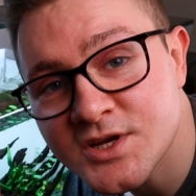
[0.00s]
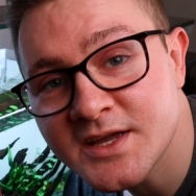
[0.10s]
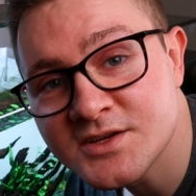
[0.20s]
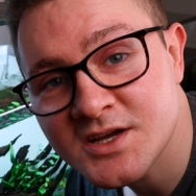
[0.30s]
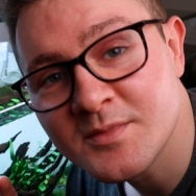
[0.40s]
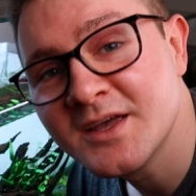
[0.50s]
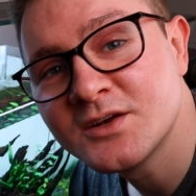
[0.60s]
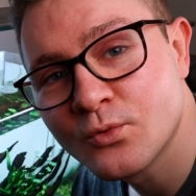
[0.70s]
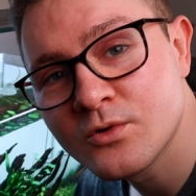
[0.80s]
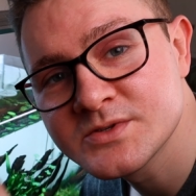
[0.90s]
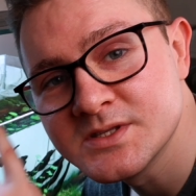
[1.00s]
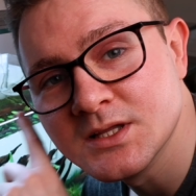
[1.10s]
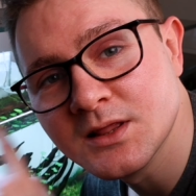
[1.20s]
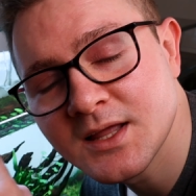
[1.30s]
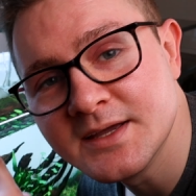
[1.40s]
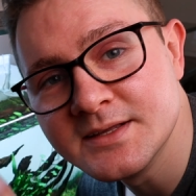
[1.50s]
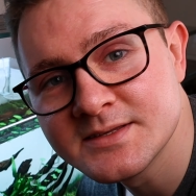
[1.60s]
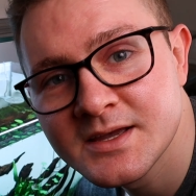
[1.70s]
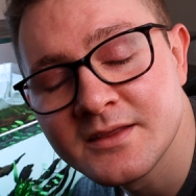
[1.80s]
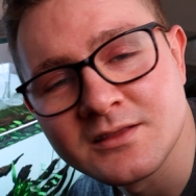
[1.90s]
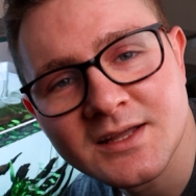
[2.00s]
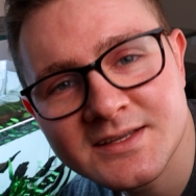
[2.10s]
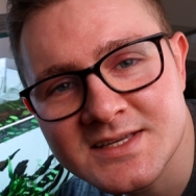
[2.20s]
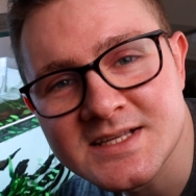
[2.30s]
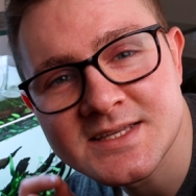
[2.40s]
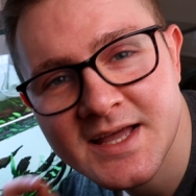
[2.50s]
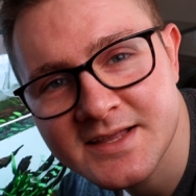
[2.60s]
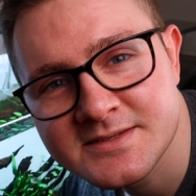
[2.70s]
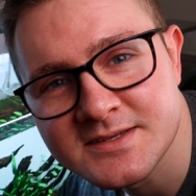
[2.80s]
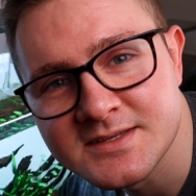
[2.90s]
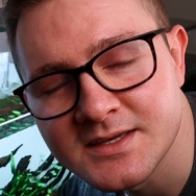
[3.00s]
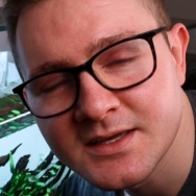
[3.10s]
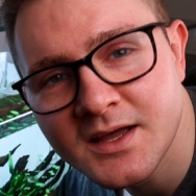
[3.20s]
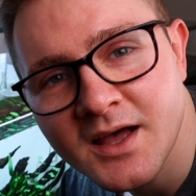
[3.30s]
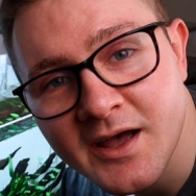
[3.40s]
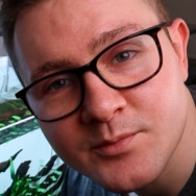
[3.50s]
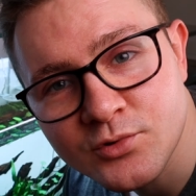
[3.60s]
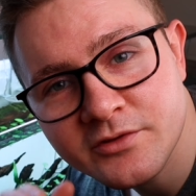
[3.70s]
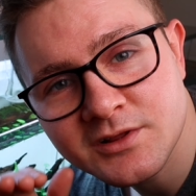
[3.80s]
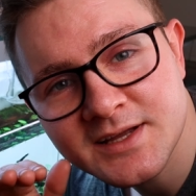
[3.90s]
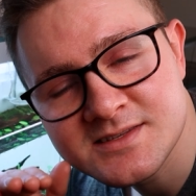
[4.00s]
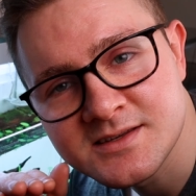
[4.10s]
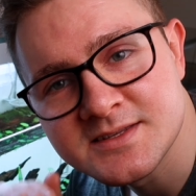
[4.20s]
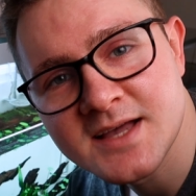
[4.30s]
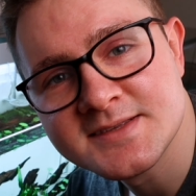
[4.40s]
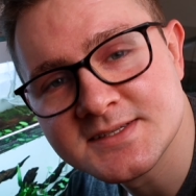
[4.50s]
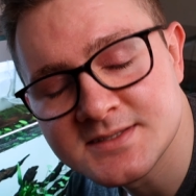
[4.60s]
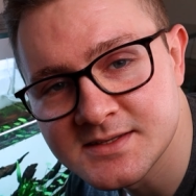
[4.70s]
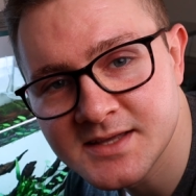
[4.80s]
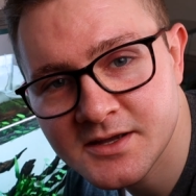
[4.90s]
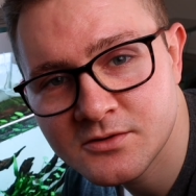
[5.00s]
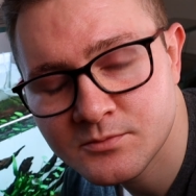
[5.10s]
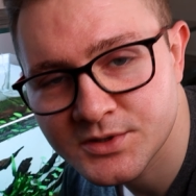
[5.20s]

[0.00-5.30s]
change I made was the lighting intensity. I brought the lighting intensity down